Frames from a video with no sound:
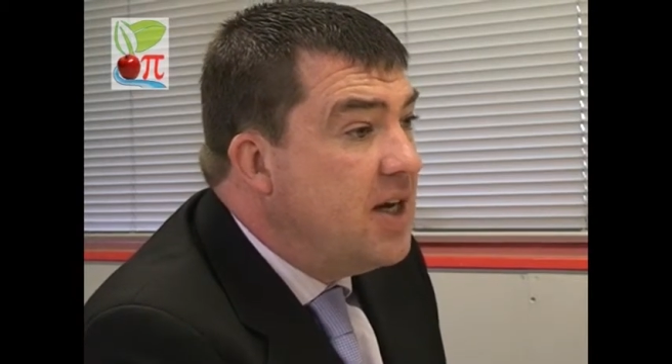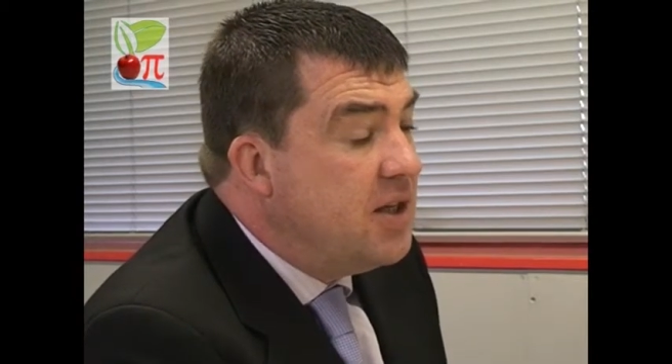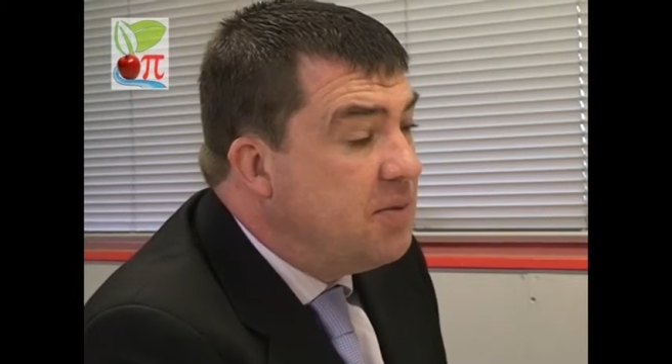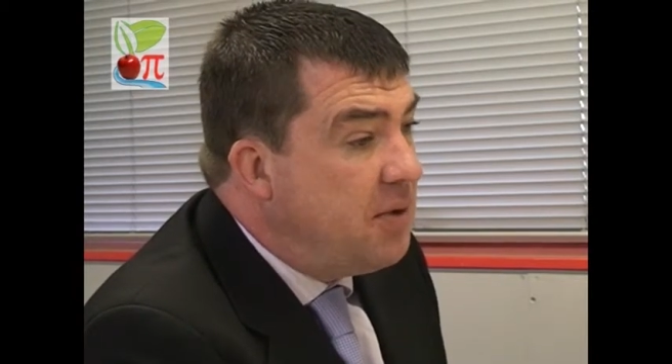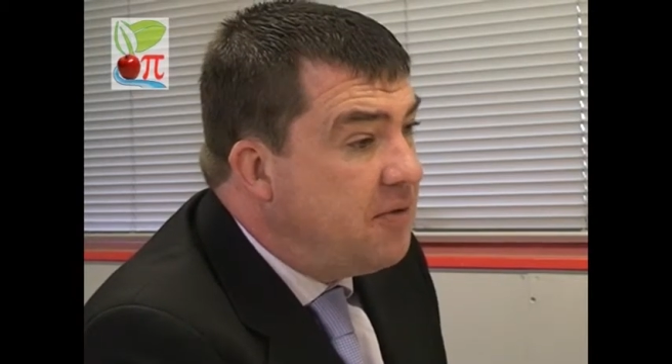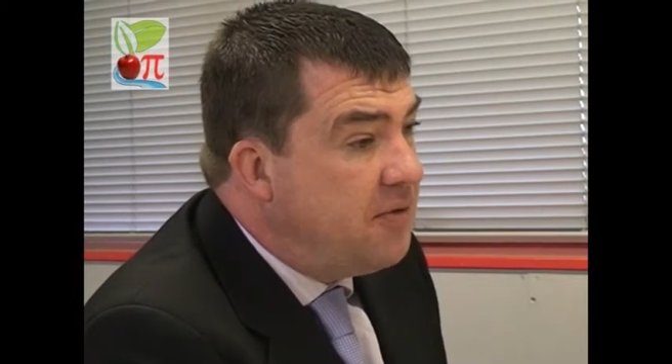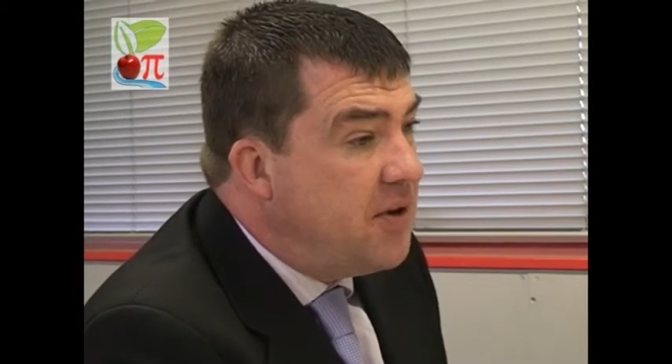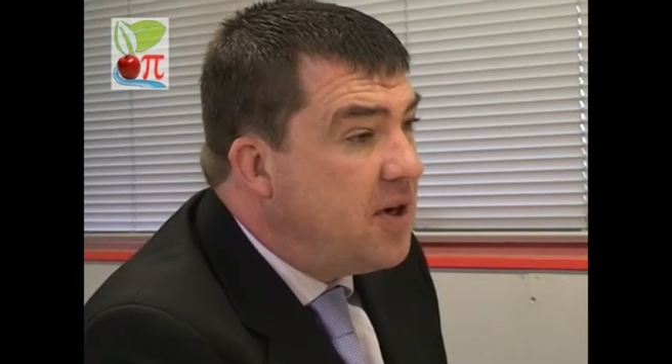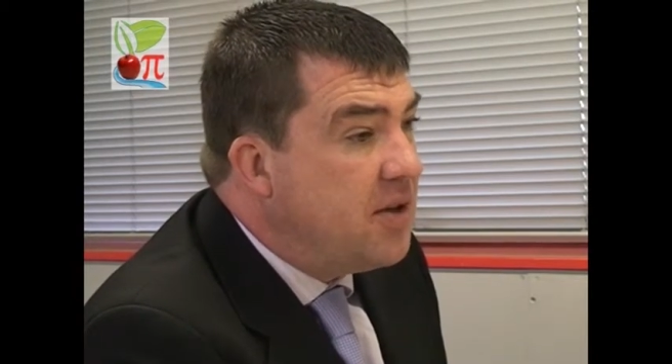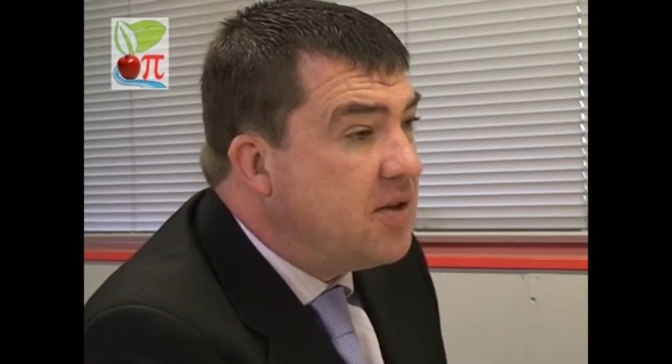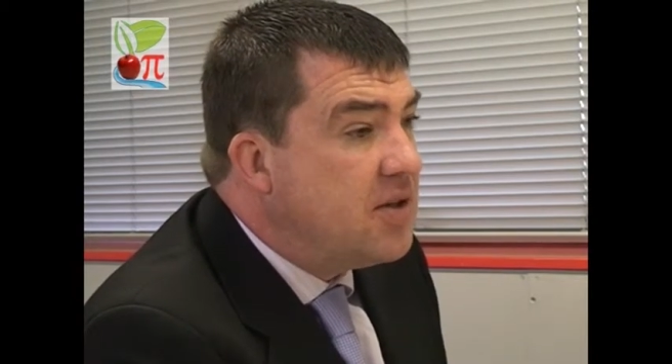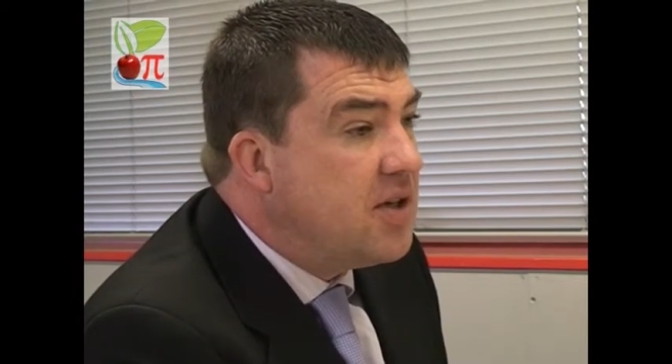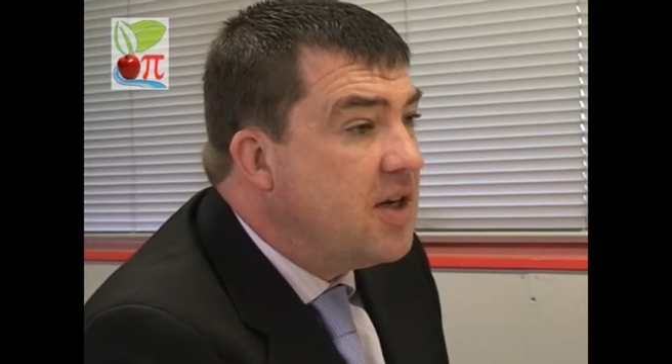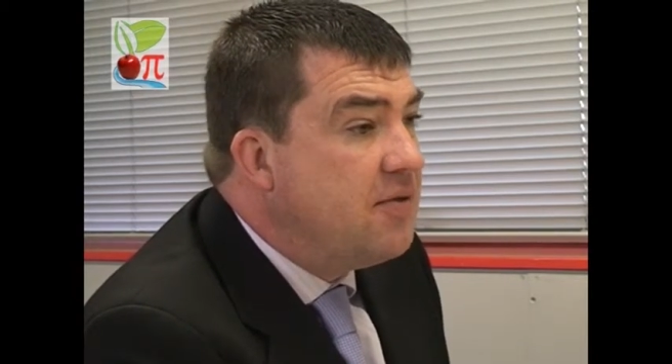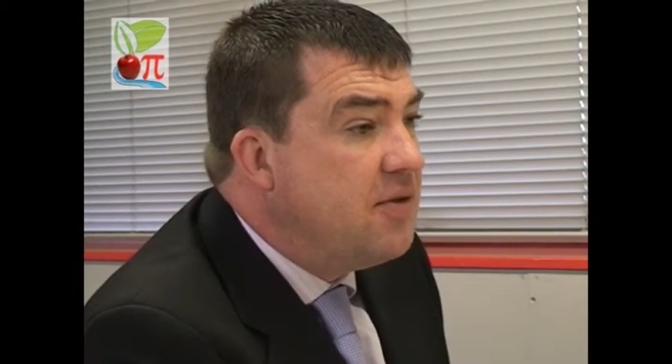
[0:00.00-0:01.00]
is by far the
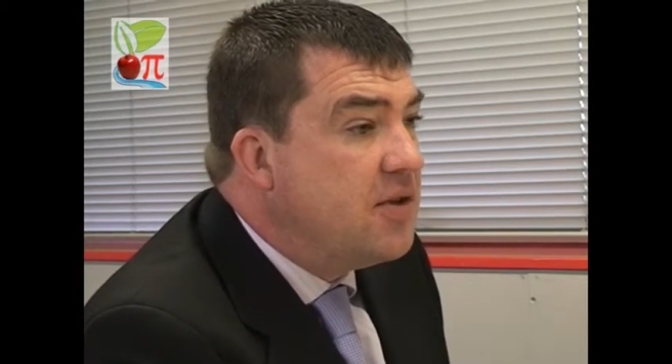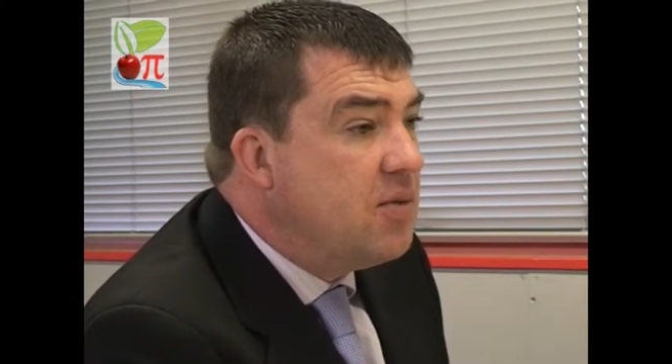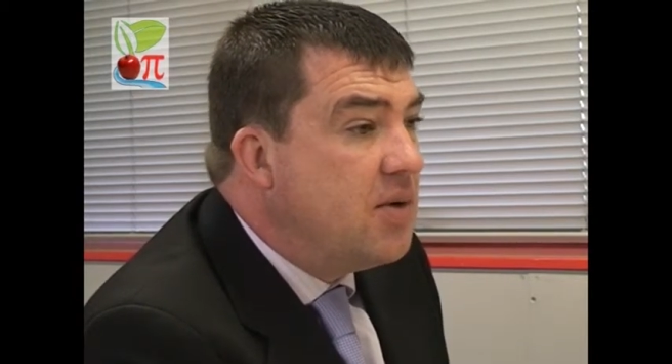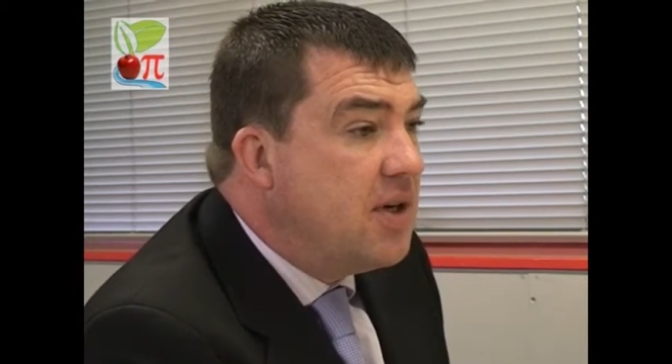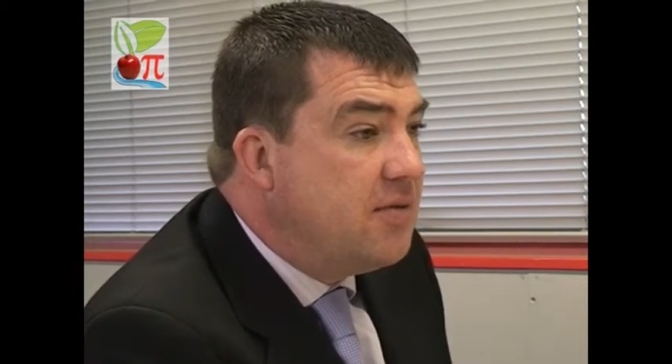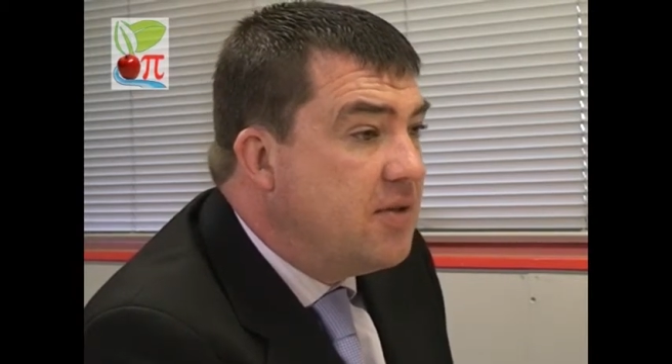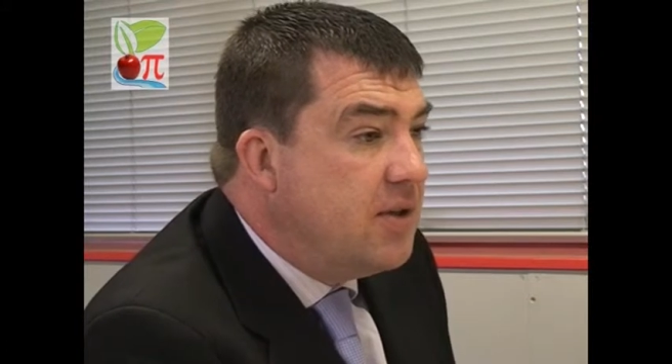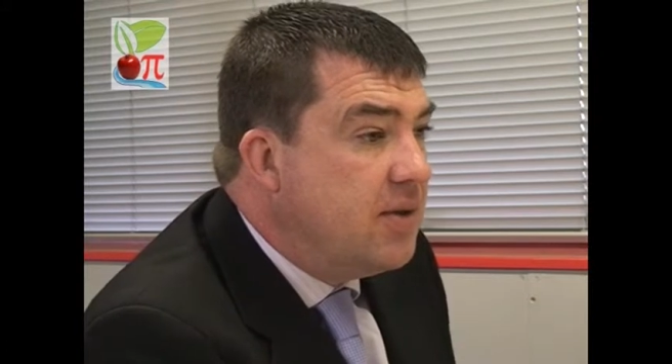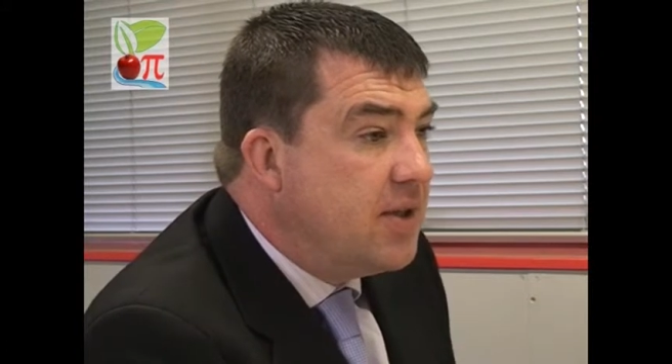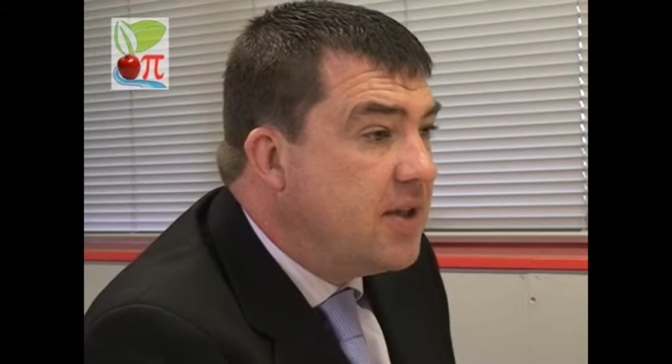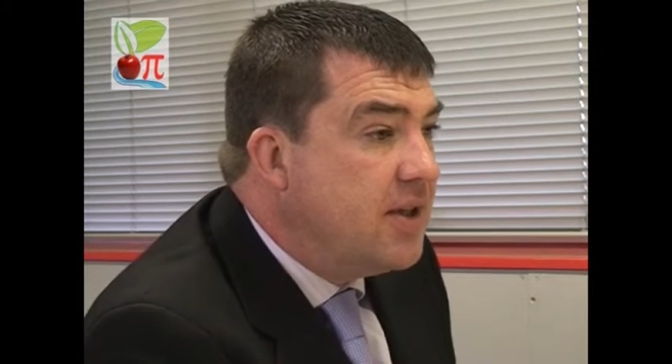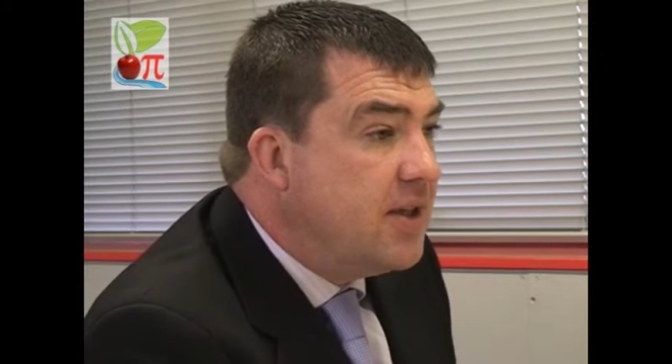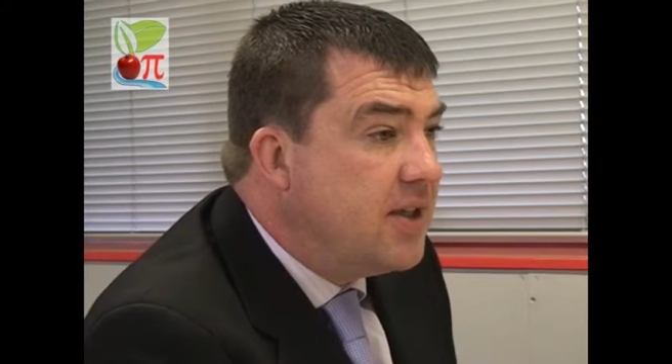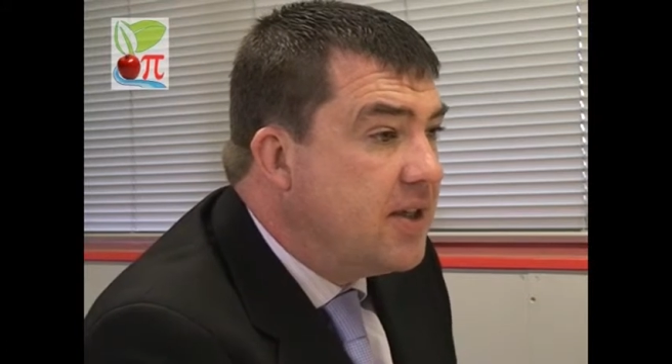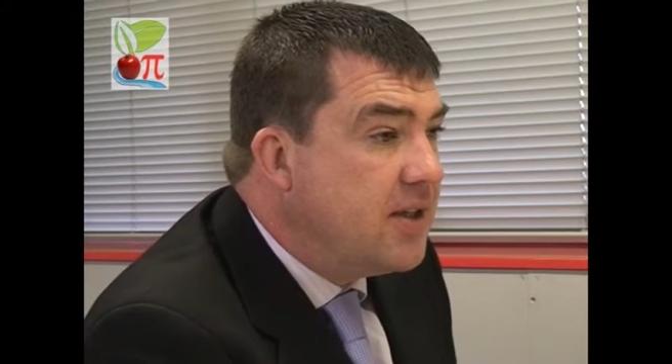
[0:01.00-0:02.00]
safest way of doing
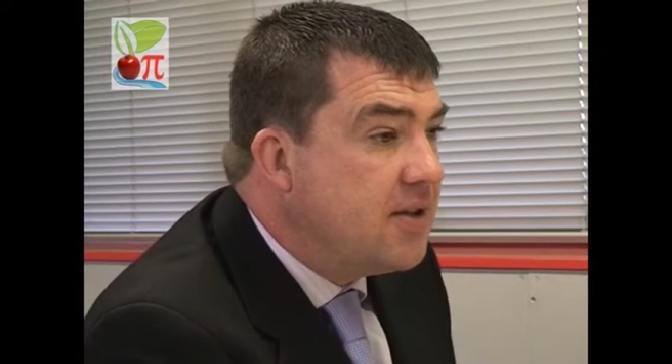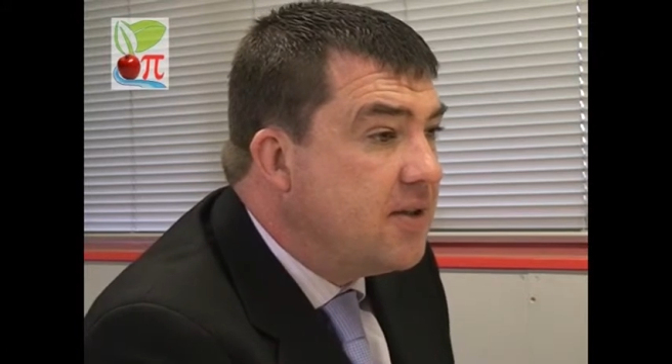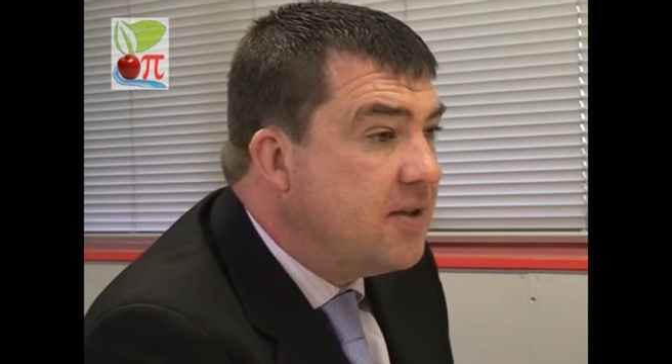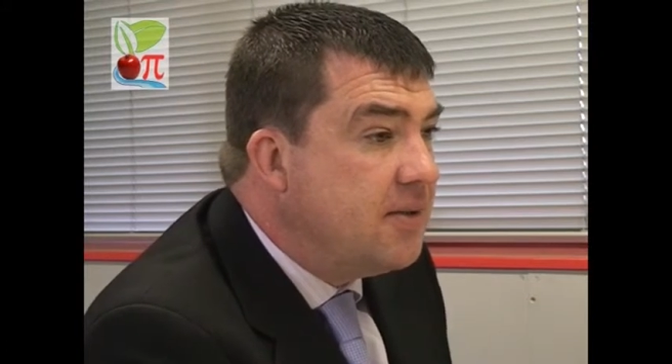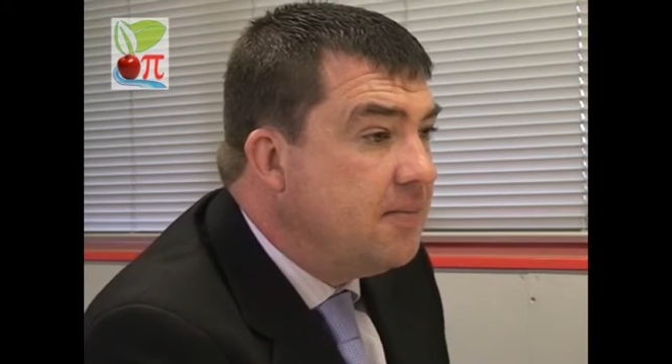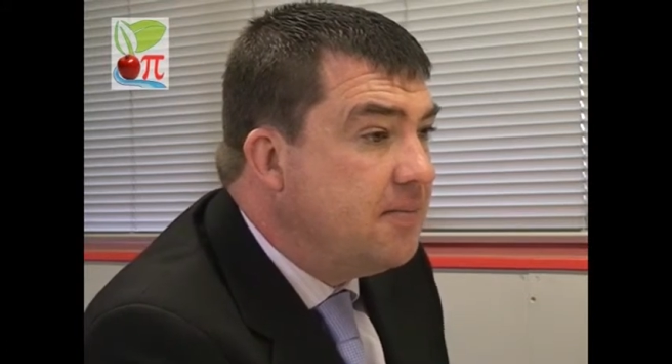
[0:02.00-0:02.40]
things.